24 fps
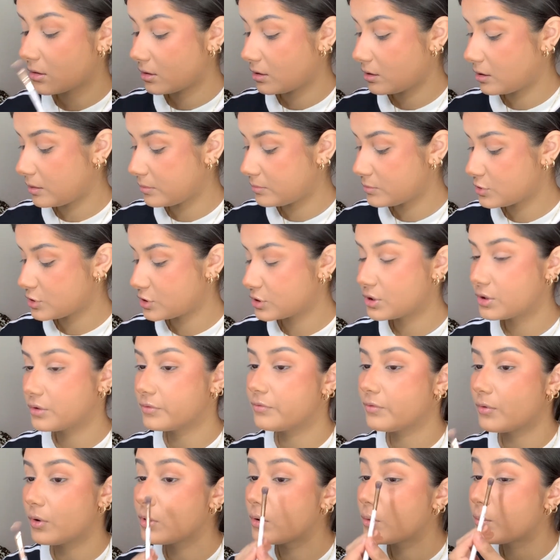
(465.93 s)
I'm just going to
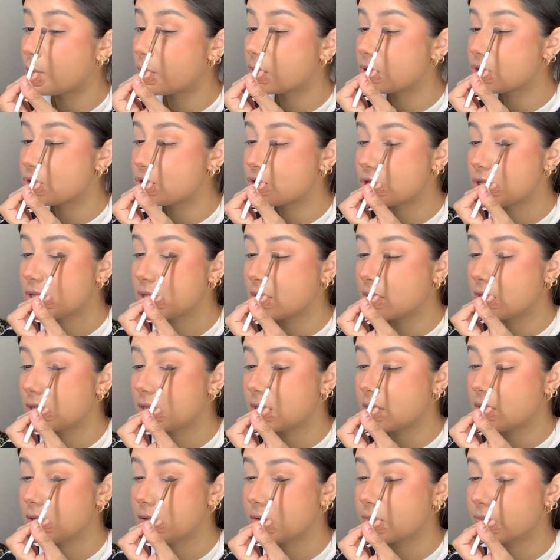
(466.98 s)
follow what she
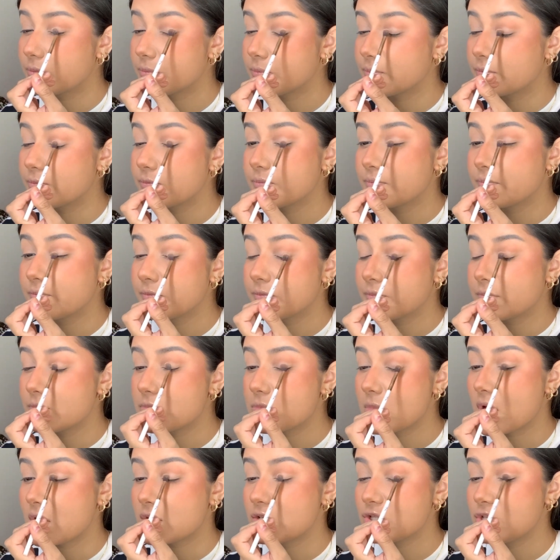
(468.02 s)
did,
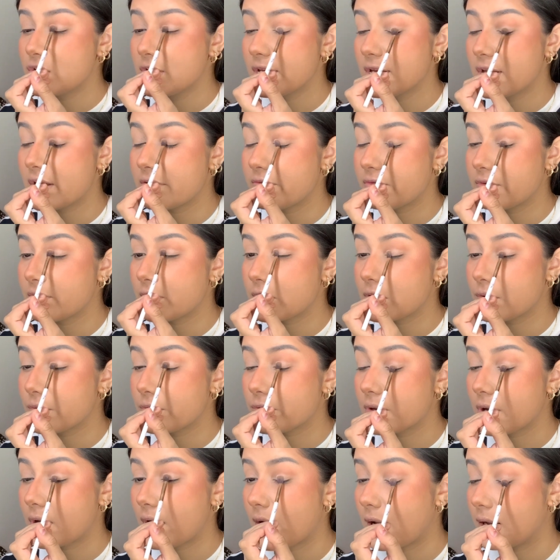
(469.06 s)
actually everywhere on
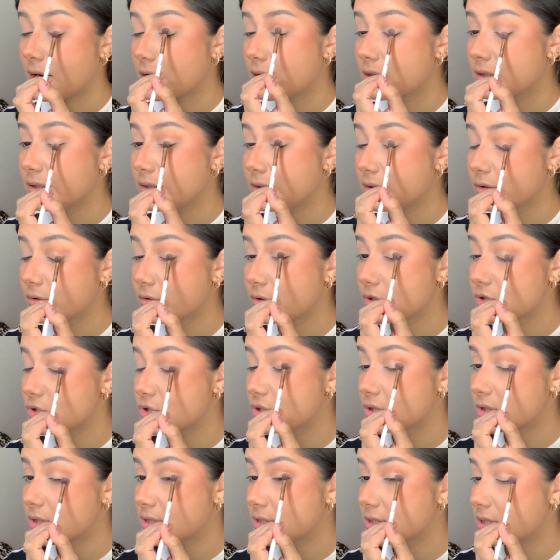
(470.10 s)
the eyelid, not
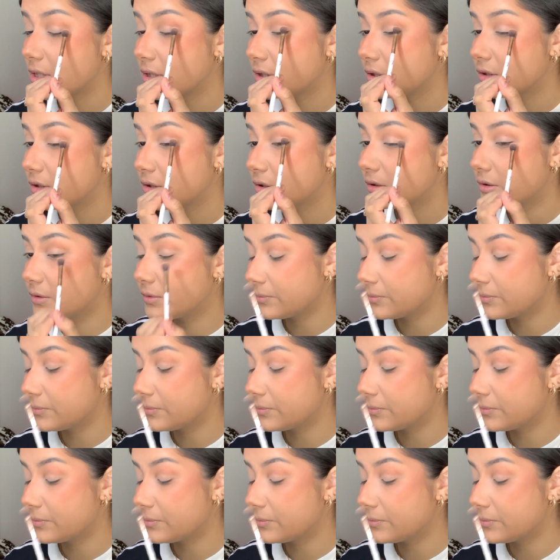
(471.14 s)
just the center.